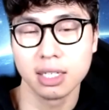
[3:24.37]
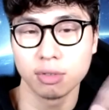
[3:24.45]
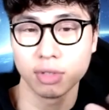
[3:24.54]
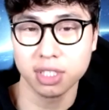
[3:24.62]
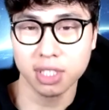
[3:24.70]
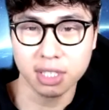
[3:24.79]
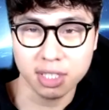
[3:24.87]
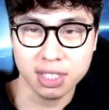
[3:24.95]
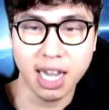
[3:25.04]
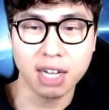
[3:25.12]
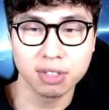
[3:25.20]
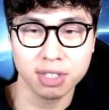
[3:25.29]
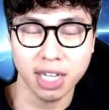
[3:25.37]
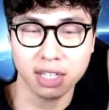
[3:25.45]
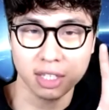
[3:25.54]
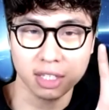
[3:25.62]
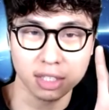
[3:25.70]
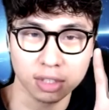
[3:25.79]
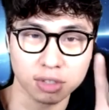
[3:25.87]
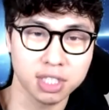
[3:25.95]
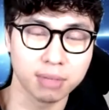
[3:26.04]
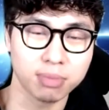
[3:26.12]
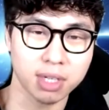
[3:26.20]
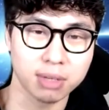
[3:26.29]
which it sounds like your
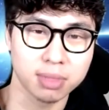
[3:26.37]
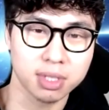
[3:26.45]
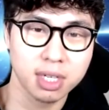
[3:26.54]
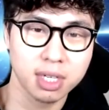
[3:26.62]
symptoms.